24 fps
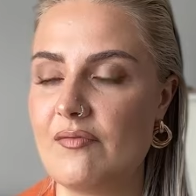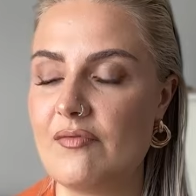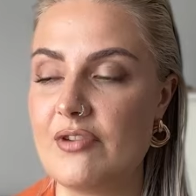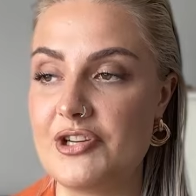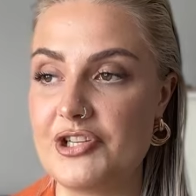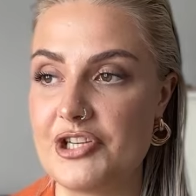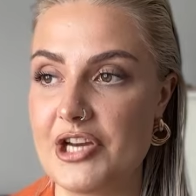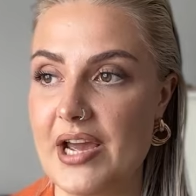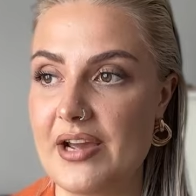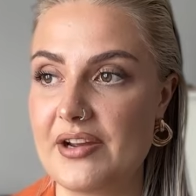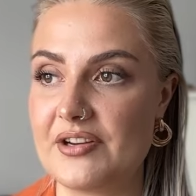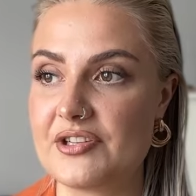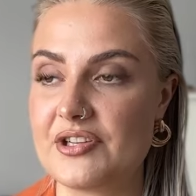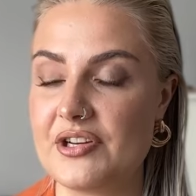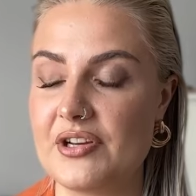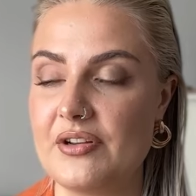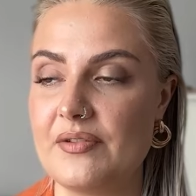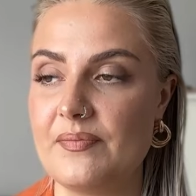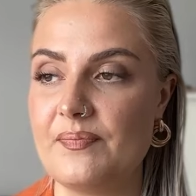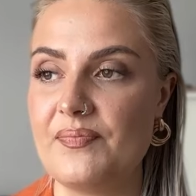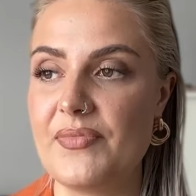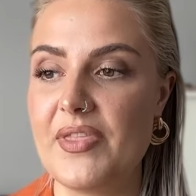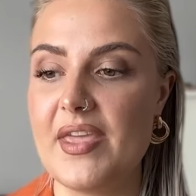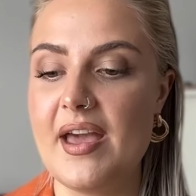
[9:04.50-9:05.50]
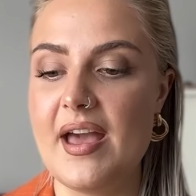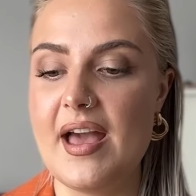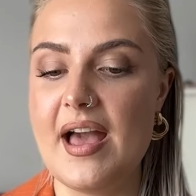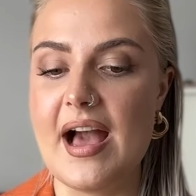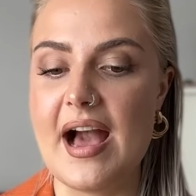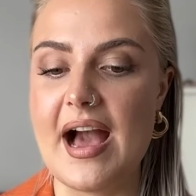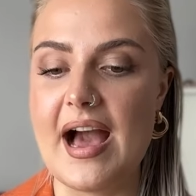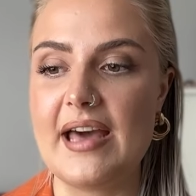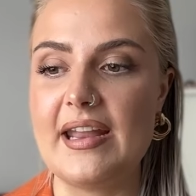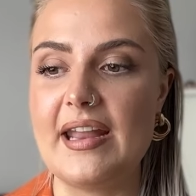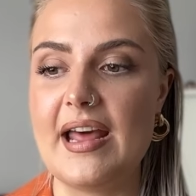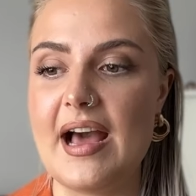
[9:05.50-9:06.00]
rejection
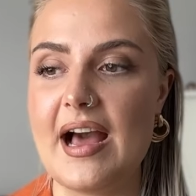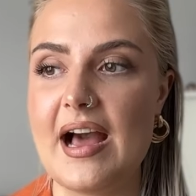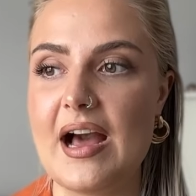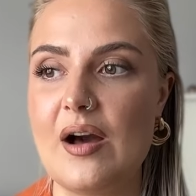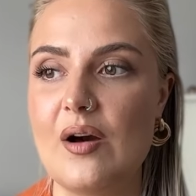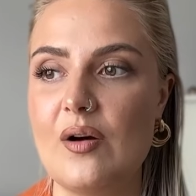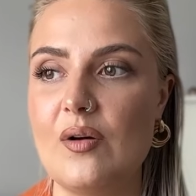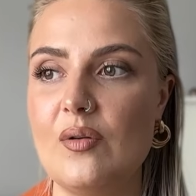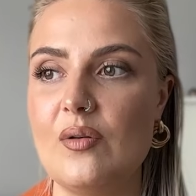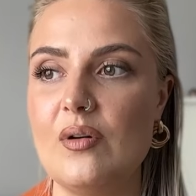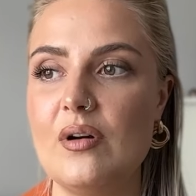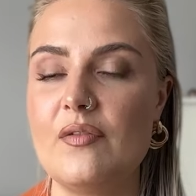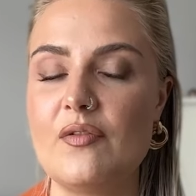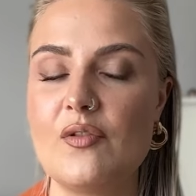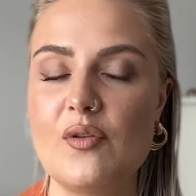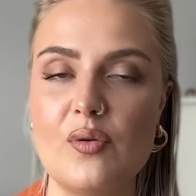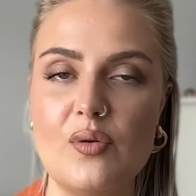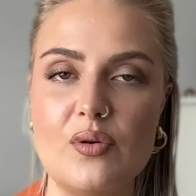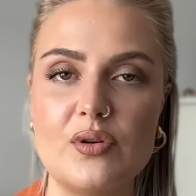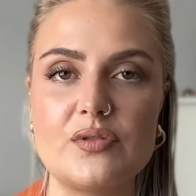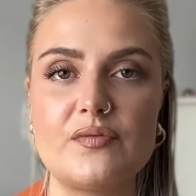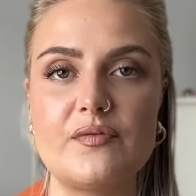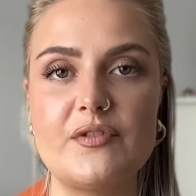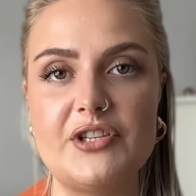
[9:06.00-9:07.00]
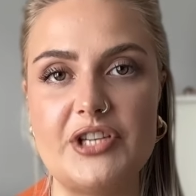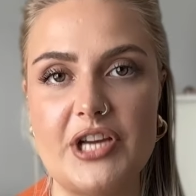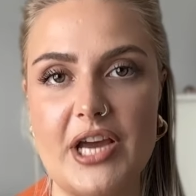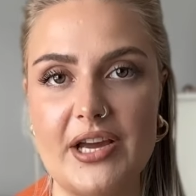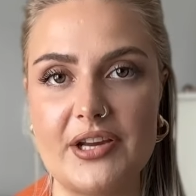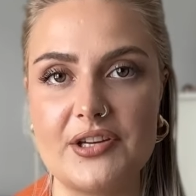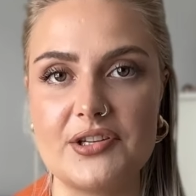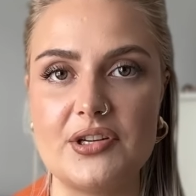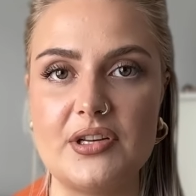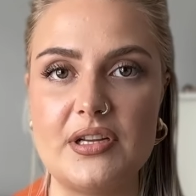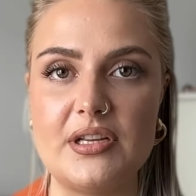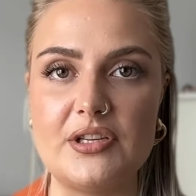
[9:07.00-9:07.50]
and how, of course,
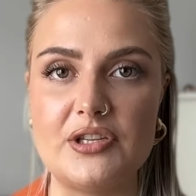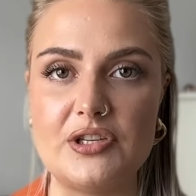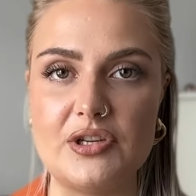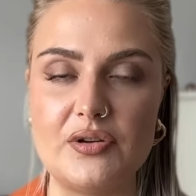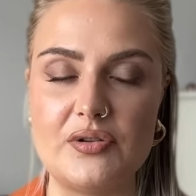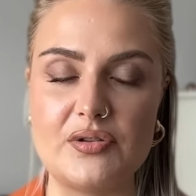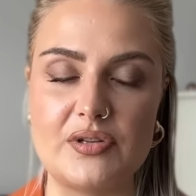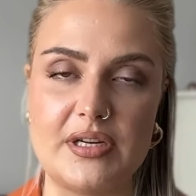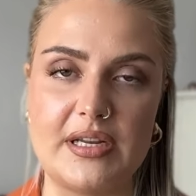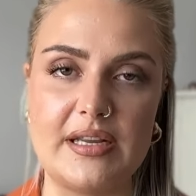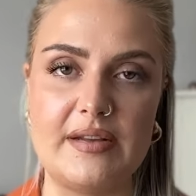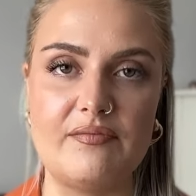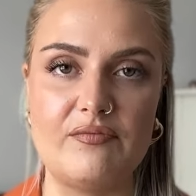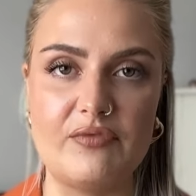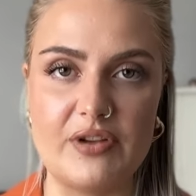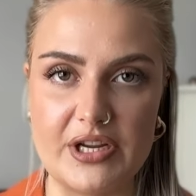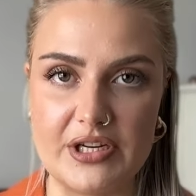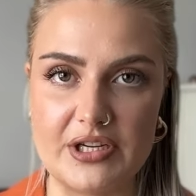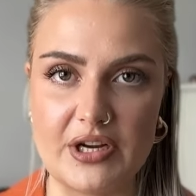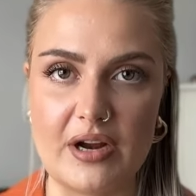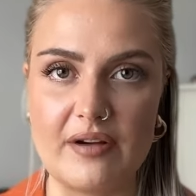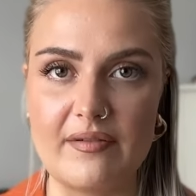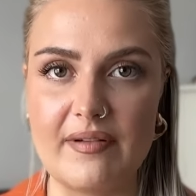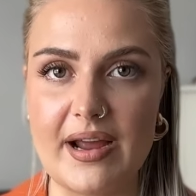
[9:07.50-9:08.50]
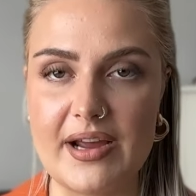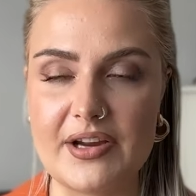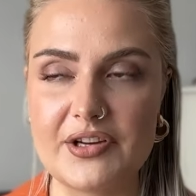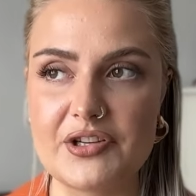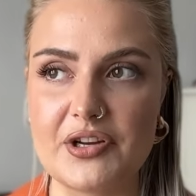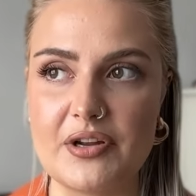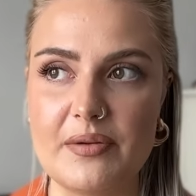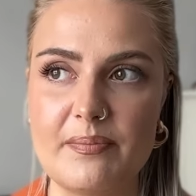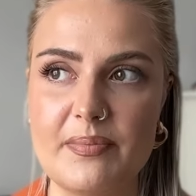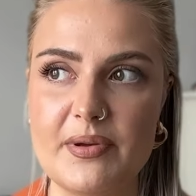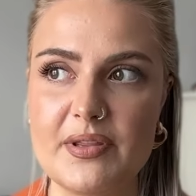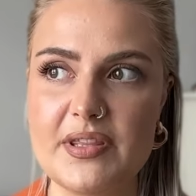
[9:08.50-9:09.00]
rejection is usually
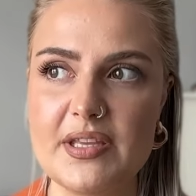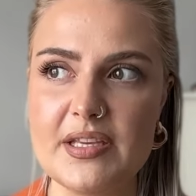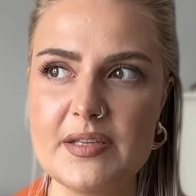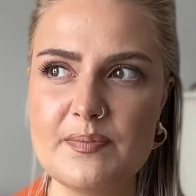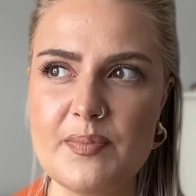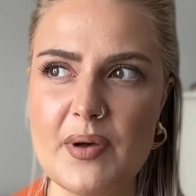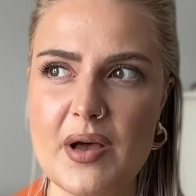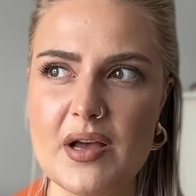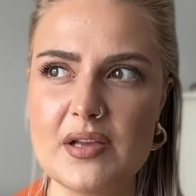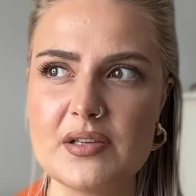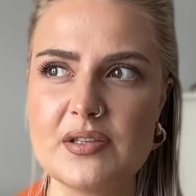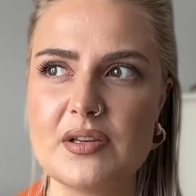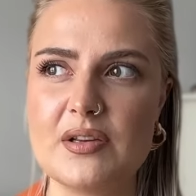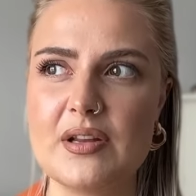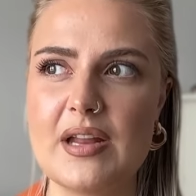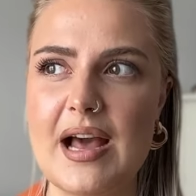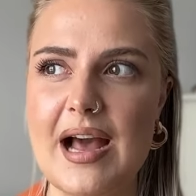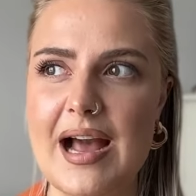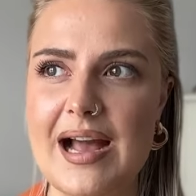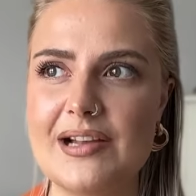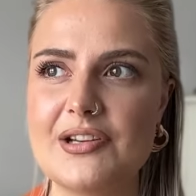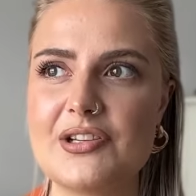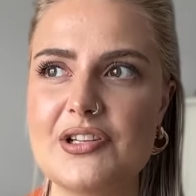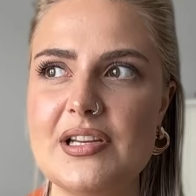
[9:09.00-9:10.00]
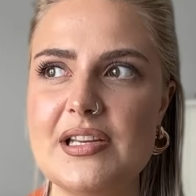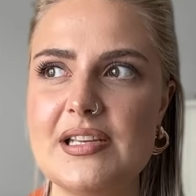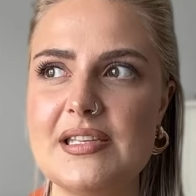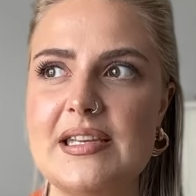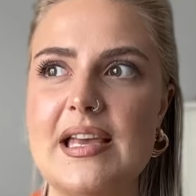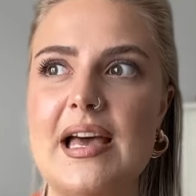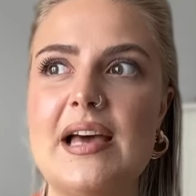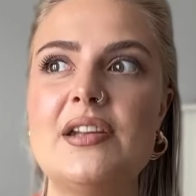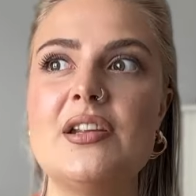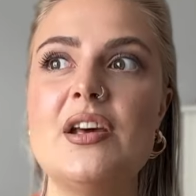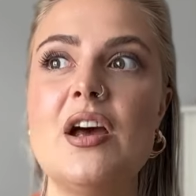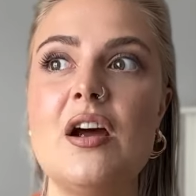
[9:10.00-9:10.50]
redirection. But this person actually
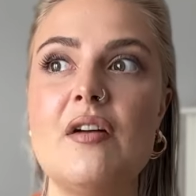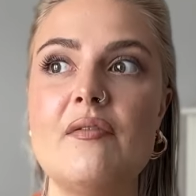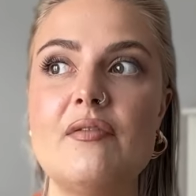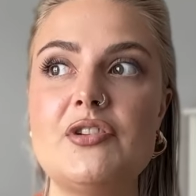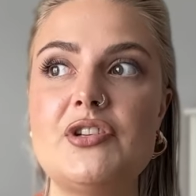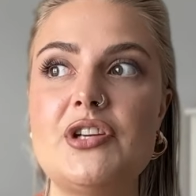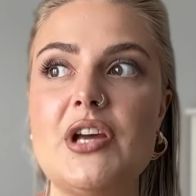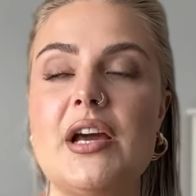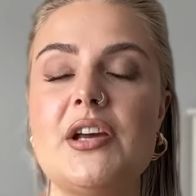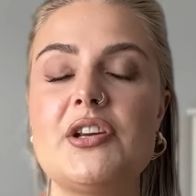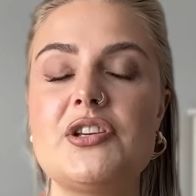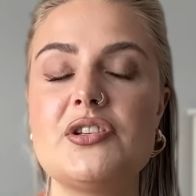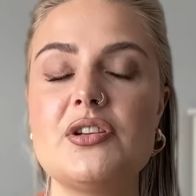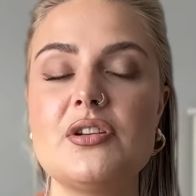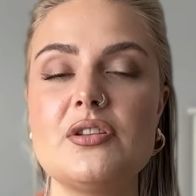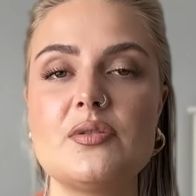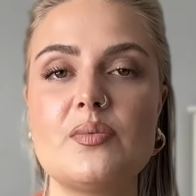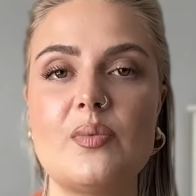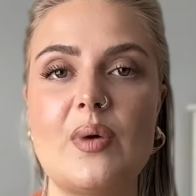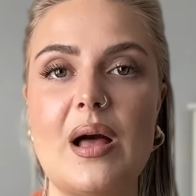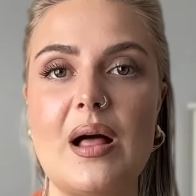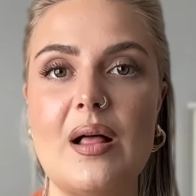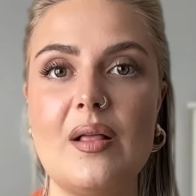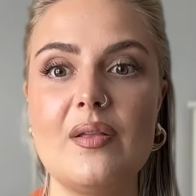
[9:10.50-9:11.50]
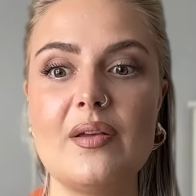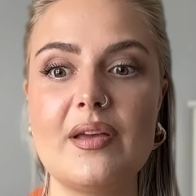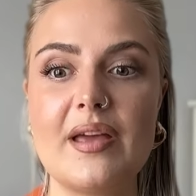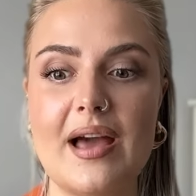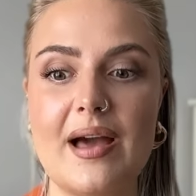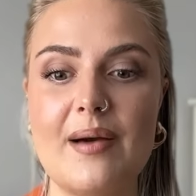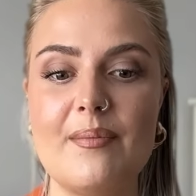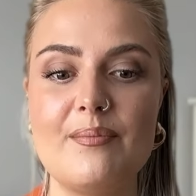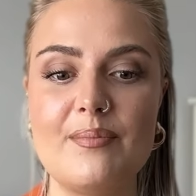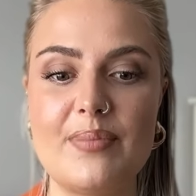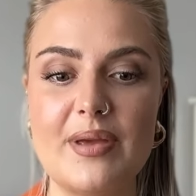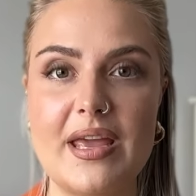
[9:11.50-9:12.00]
said rejection as well
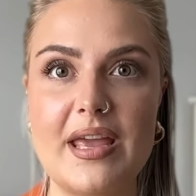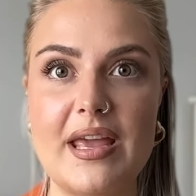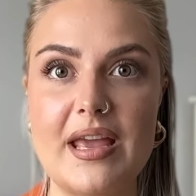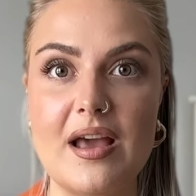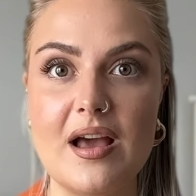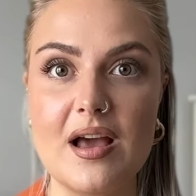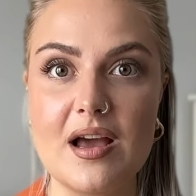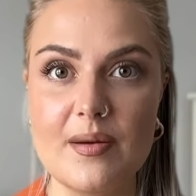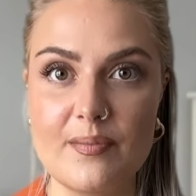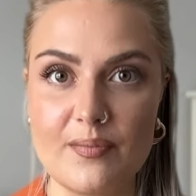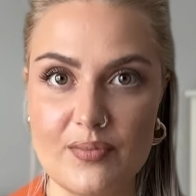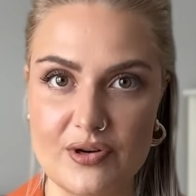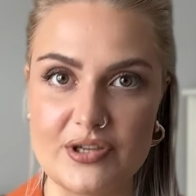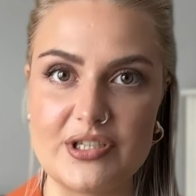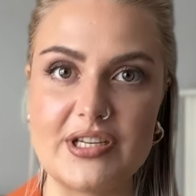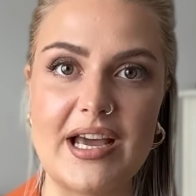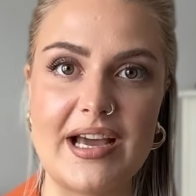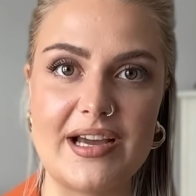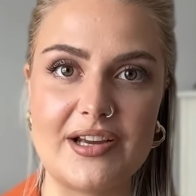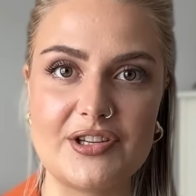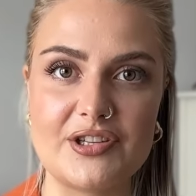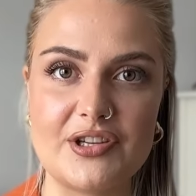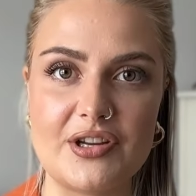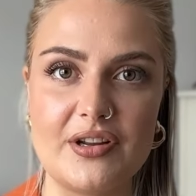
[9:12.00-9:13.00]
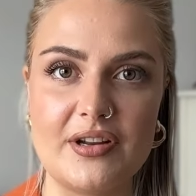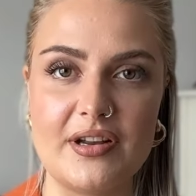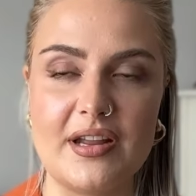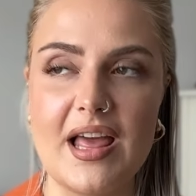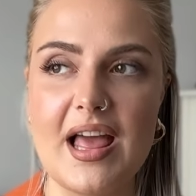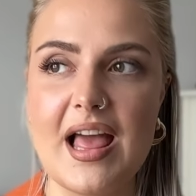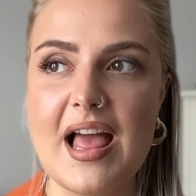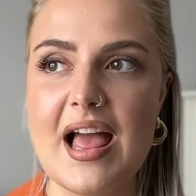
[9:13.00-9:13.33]
can be protection.